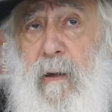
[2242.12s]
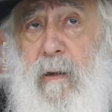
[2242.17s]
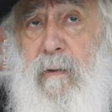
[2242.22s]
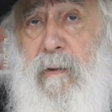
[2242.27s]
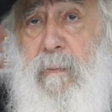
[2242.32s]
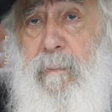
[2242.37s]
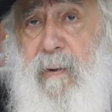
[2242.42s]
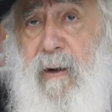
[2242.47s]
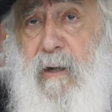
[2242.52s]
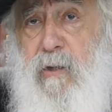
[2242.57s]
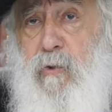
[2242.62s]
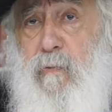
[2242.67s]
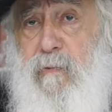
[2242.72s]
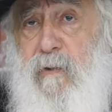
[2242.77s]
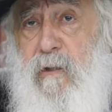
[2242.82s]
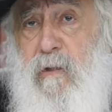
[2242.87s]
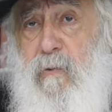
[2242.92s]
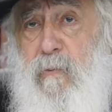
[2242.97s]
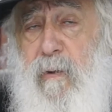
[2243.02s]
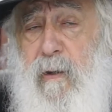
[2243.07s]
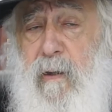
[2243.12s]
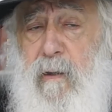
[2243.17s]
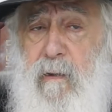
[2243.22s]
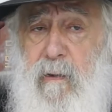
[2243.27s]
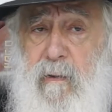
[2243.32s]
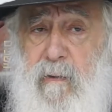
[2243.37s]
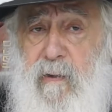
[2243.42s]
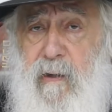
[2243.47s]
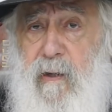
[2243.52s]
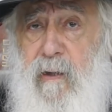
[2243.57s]
The Parashat of this week,
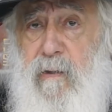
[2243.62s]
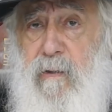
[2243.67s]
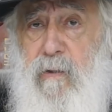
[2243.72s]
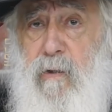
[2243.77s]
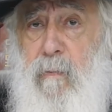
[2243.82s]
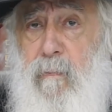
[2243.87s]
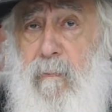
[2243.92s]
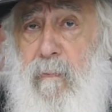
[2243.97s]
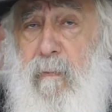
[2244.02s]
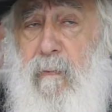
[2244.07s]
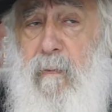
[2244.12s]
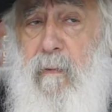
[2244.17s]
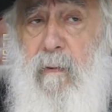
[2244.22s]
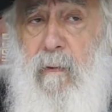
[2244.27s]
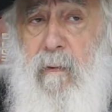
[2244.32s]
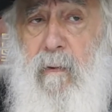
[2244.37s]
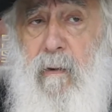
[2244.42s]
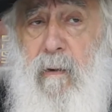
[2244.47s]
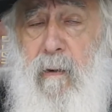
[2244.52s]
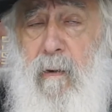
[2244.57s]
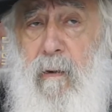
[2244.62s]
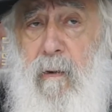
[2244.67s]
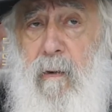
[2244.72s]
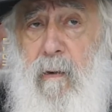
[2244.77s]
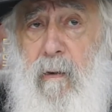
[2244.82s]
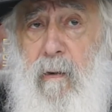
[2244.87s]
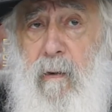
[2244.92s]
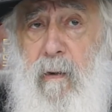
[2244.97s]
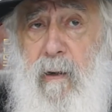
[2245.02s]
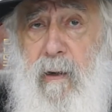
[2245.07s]
there is some
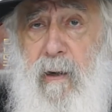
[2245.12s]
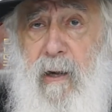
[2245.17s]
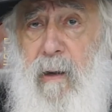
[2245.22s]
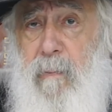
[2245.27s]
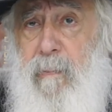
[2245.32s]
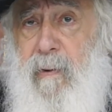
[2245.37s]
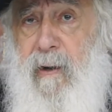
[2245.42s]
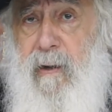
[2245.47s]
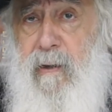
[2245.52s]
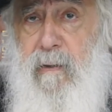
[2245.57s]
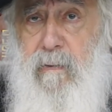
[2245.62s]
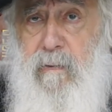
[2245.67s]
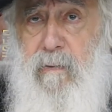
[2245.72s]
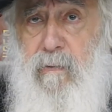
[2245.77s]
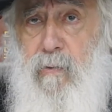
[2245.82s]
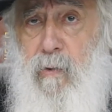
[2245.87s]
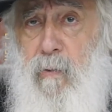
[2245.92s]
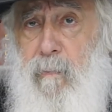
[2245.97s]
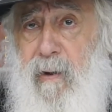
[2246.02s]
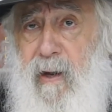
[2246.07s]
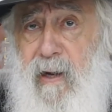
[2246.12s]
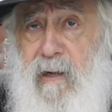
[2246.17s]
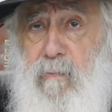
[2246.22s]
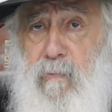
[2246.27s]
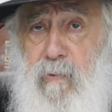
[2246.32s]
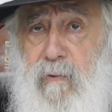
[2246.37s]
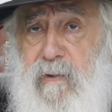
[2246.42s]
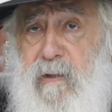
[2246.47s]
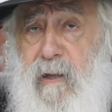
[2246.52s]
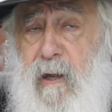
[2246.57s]
rabbis, some Ba'ali
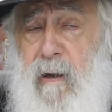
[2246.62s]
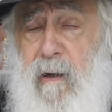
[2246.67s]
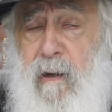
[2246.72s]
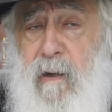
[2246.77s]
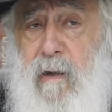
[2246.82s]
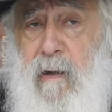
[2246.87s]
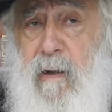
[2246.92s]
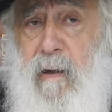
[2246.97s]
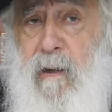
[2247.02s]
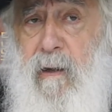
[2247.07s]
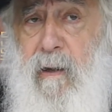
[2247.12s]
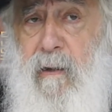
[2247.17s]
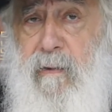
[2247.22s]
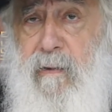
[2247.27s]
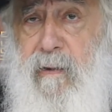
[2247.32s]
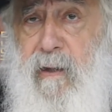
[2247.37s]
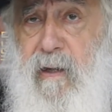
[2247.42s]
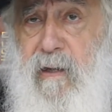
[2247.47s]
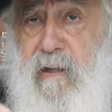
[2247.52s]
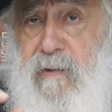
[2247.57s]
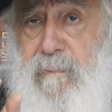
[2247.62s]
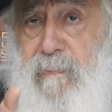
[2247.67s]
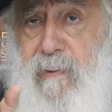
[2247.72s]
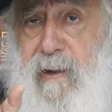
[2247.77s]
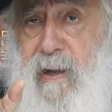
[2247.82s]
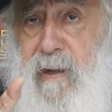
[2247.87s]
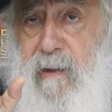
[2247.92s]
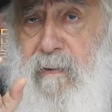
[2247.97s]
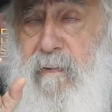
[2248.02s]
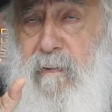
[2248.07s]
Musar, they
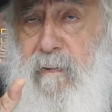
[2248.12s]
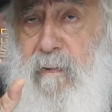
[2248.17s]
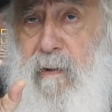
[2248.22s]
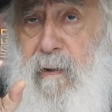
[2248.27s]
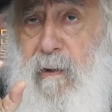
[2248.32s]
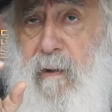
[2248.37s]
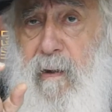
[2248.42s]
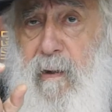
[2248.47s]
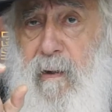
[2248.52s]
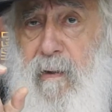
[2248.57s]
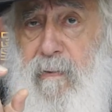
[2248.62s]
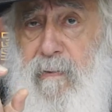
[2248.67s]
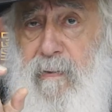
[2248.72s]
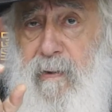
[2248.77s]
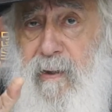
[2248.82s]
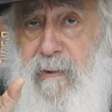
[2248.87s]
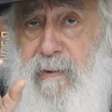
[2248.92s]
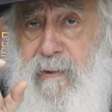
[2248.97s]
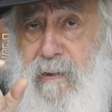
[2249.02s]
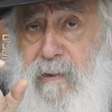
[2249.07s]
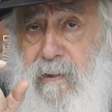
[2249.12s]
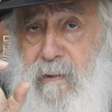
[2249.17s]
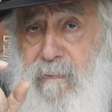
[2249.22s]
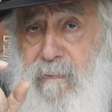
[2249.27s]
explained that this